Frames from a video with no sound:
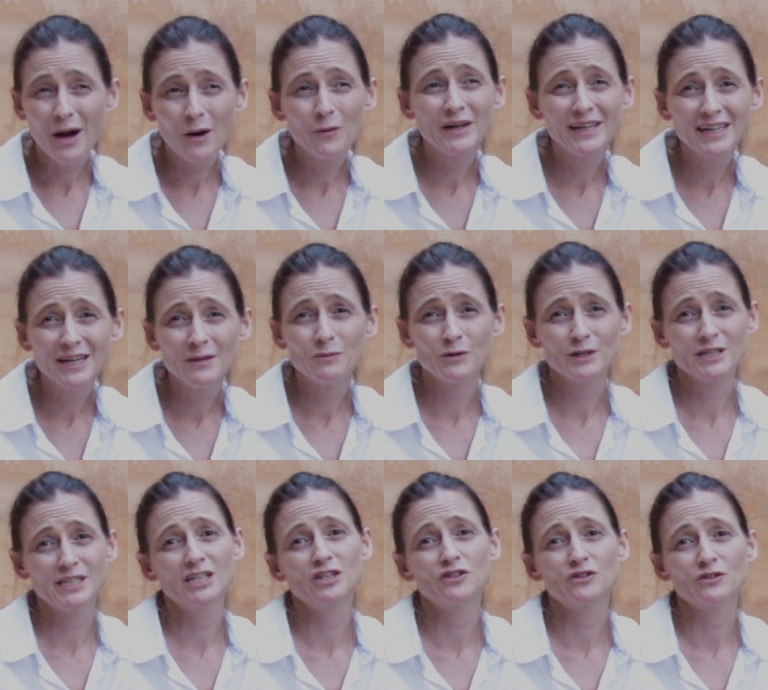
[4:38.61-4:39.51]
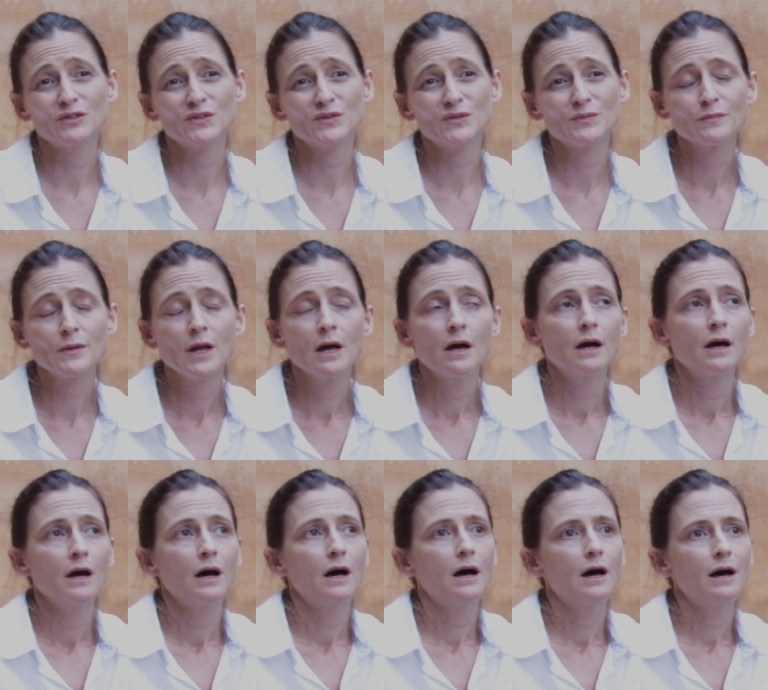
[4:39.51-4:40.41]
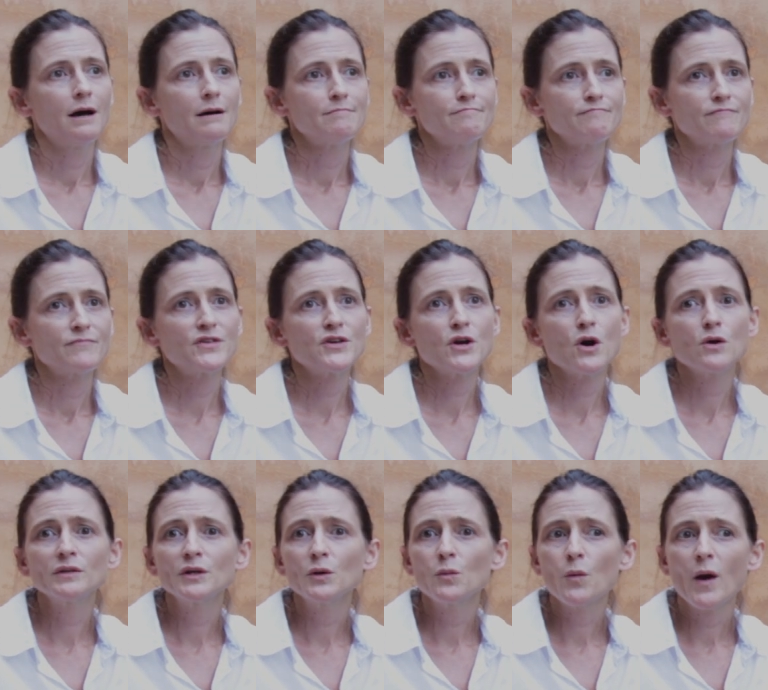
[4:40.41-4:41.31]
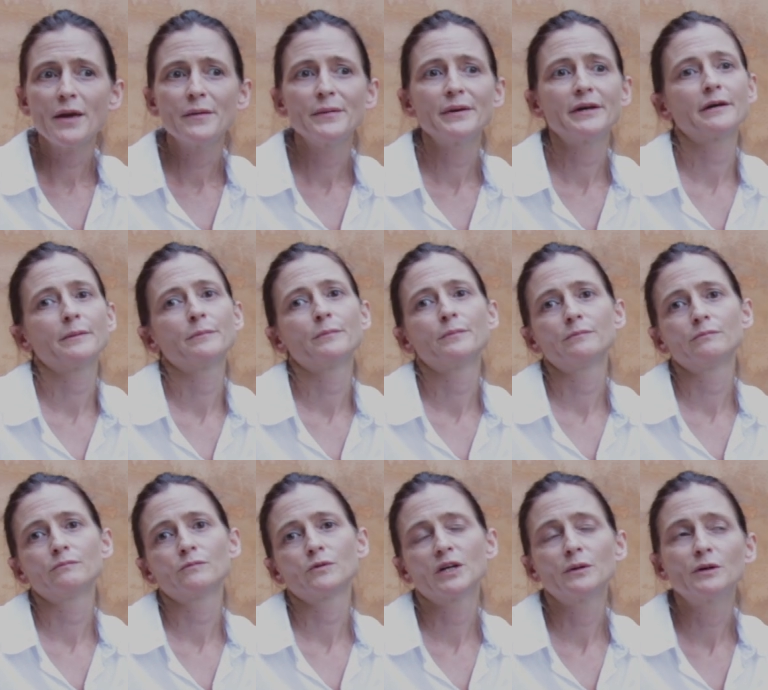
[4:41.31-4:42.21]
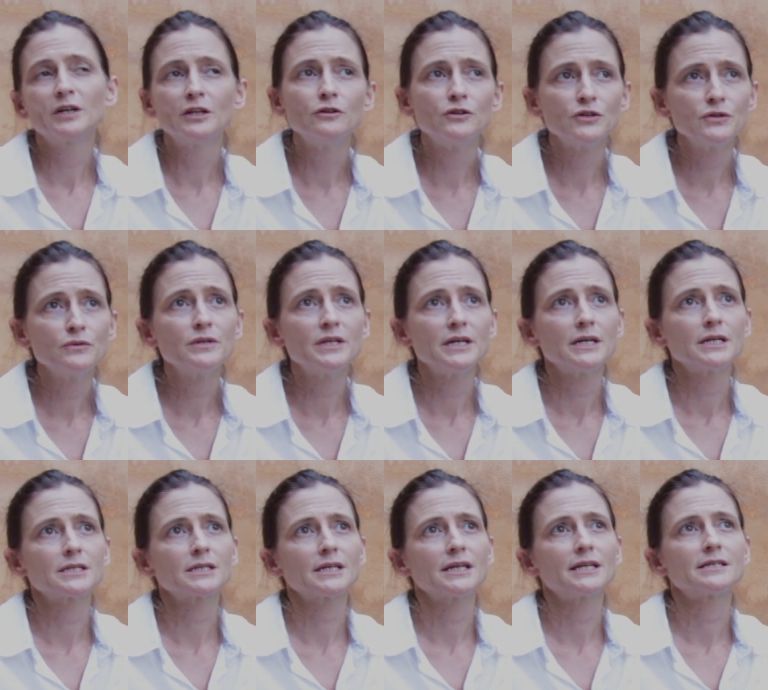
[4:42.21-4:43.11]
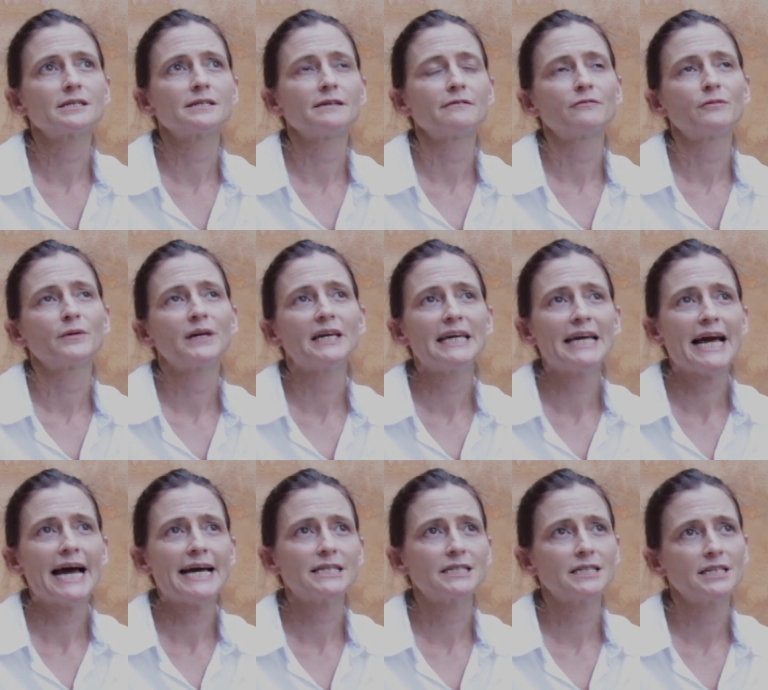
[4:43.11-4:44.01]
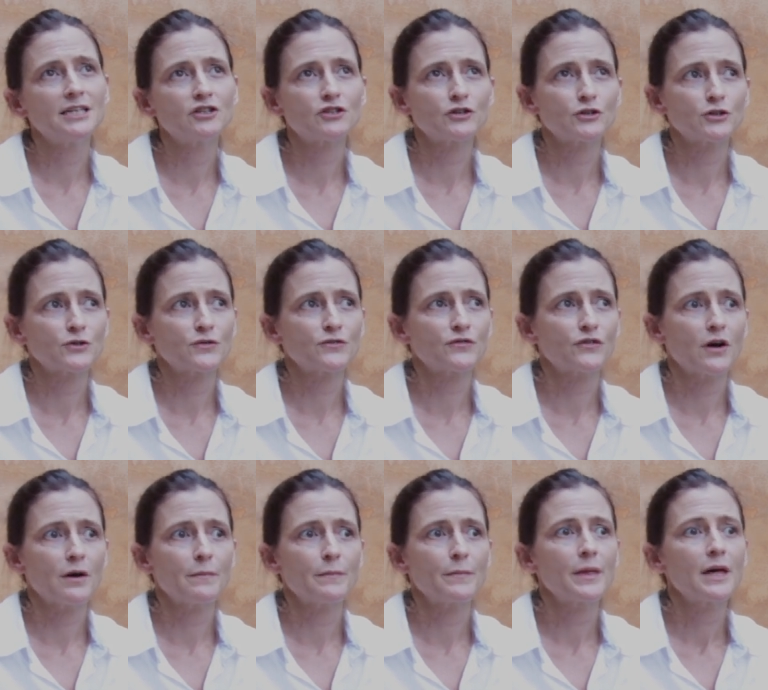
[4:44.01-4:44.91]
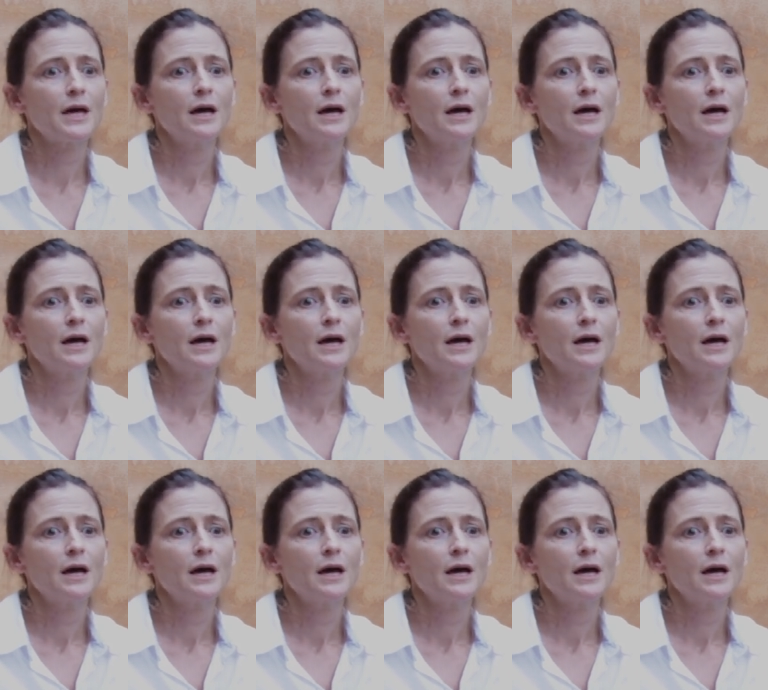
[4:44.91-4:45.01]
But we need more teachers. The only way we can do this is if we get teachers from